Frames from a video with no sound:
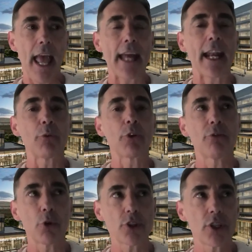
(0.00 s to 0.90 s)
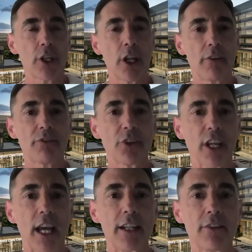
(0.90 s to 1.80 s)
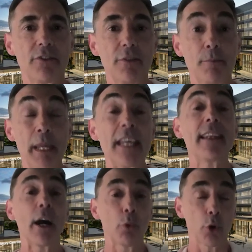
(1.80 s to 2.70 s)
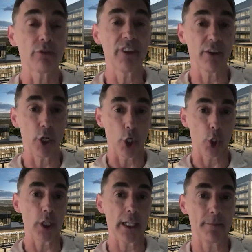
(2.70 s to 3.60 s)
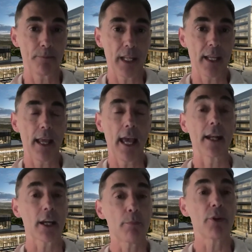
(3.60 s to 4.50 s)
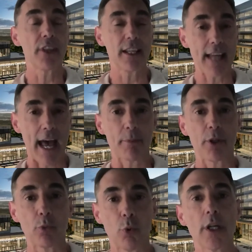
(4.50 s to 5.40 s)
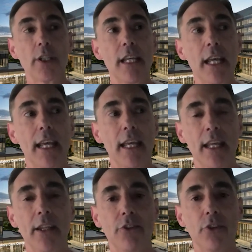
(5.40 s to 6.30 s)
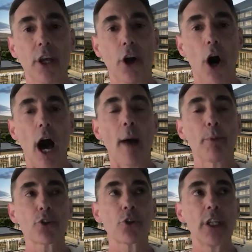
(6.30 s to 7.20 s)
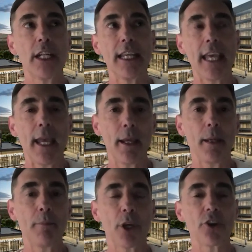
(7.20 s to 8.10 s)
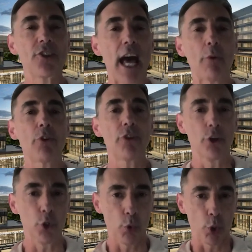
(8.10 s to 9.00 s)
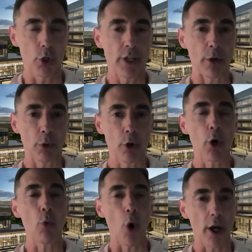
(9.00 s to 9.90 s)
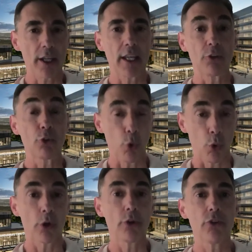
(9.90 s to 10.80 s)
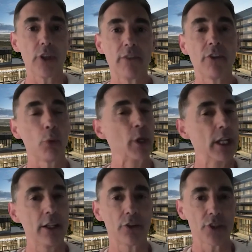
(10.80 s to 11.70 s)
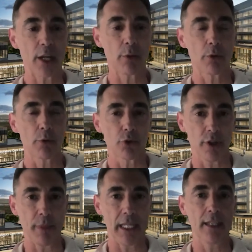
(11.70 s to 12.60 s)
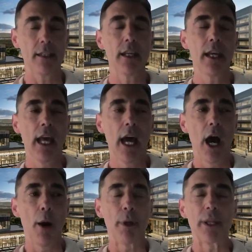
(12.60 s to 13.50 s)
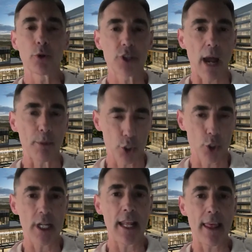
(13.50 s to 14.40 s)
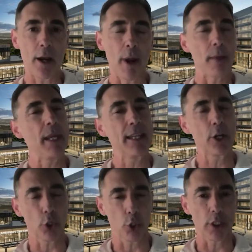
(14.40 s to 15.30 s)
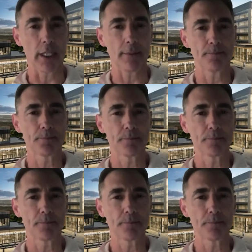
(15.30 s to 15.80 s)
And I was fortunate enough to kind of be in that world very early. And a couple of things happened. One is opportunity came because that was the new world that we are all walking towards, even though we didn't understand what it was going to mean. But there was opportunity there by being there early.